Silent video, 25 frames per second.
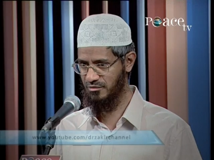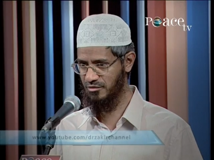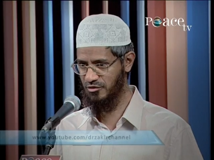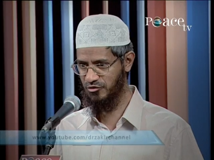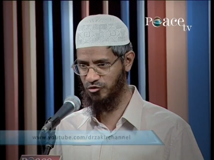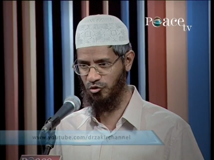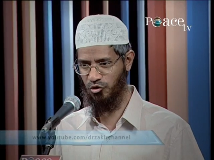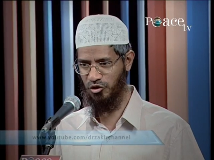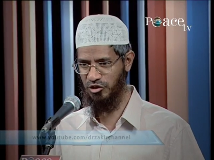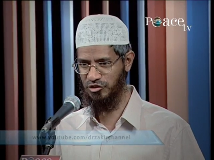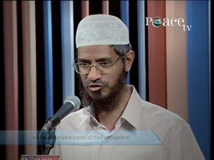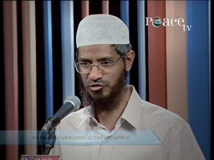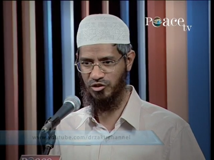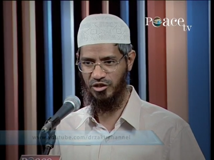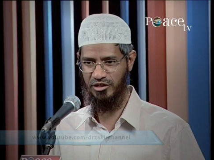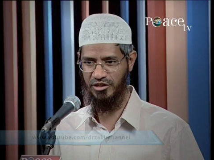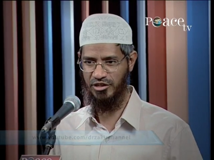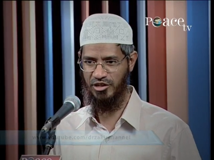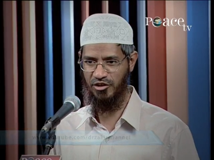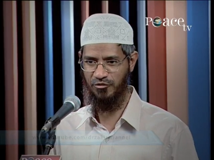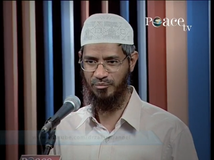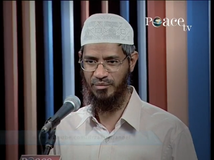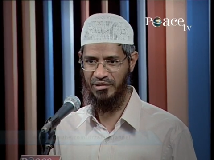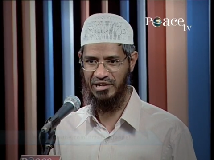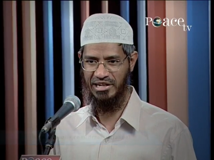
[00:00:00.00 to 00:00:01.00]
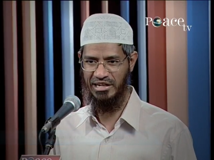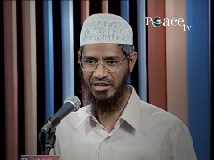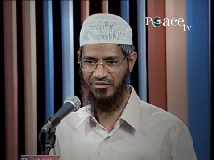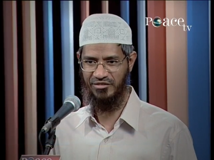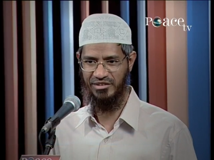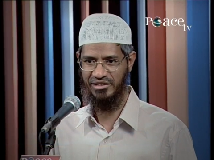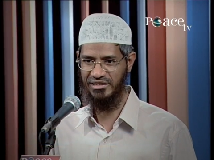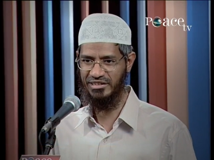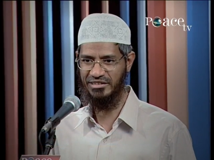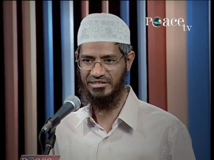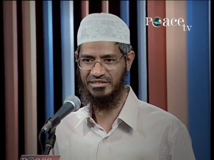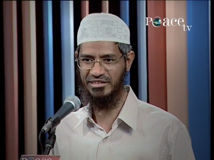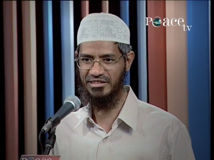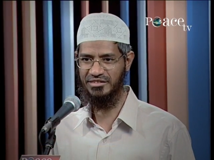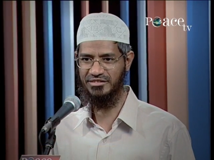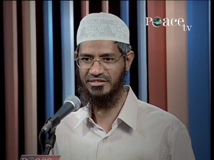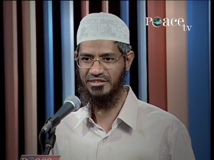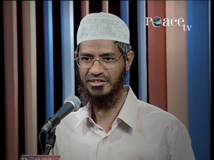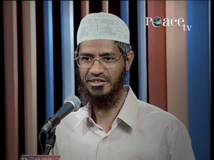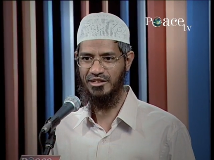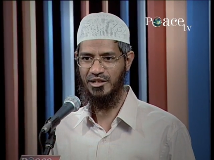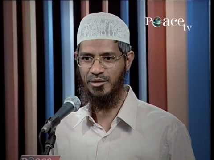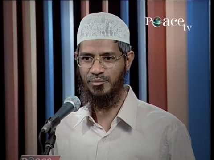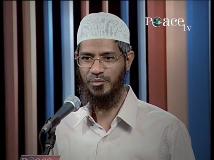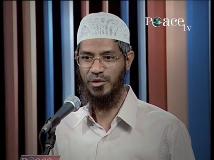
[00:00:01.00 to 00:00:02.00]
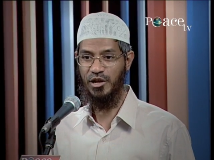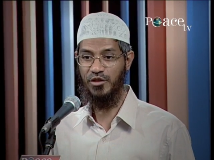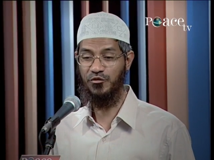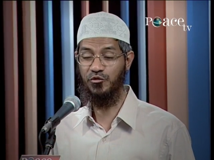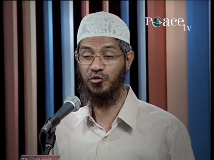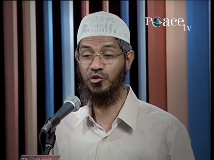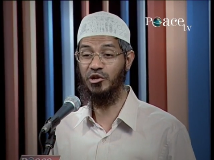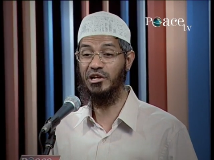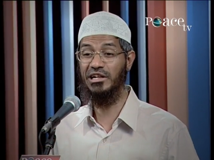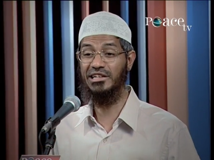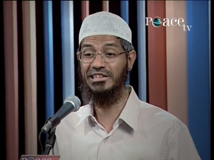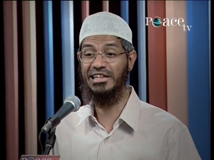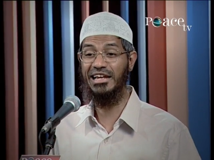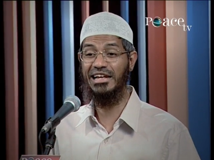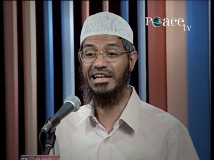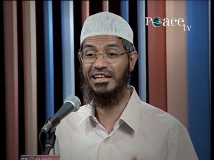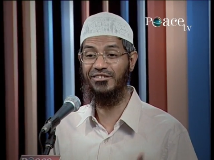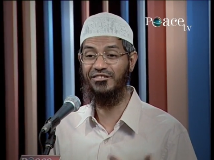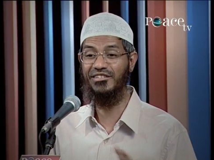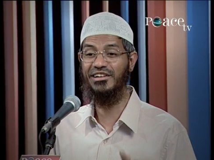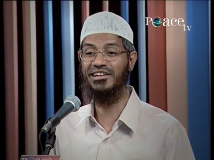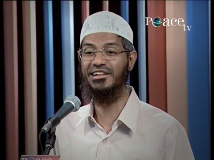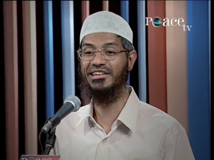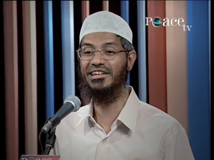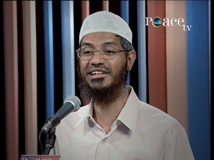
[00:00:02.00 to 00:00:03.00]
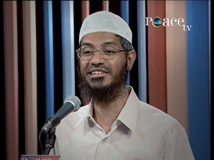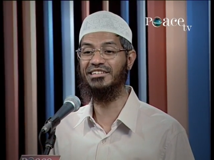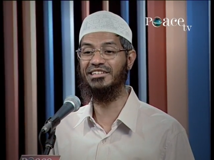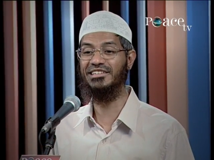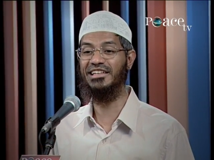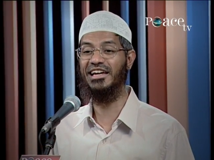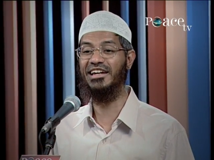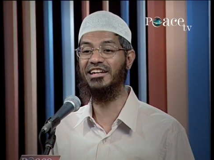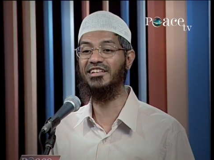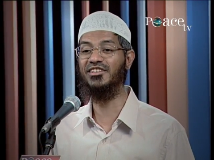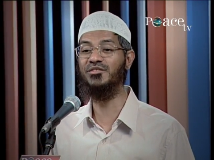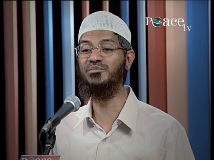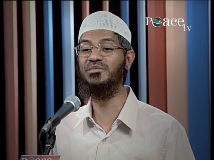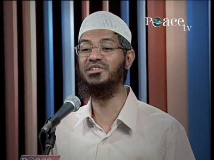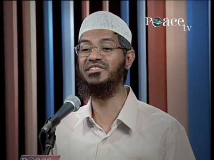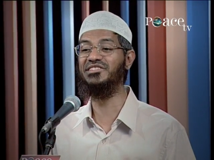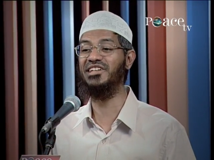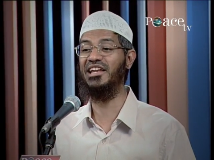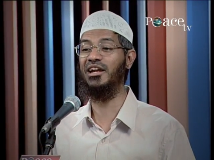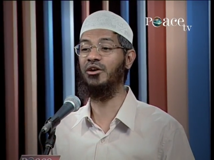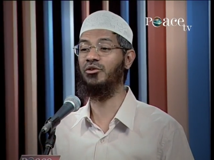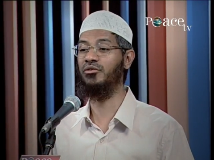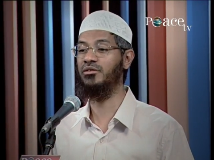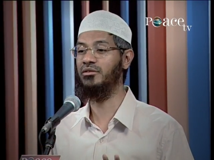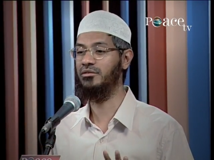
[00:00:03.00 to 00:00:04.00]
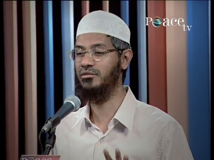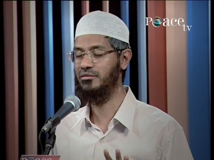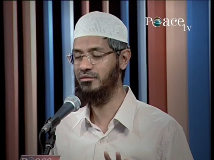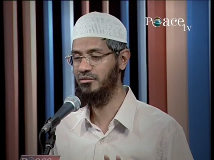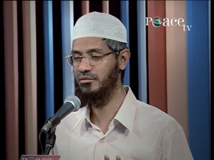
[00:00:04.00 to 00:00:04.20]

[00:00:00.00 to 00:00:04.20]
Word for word: the soul is not there of many living creatures. But if you kill that living creature, that doesn't mean it's allowed.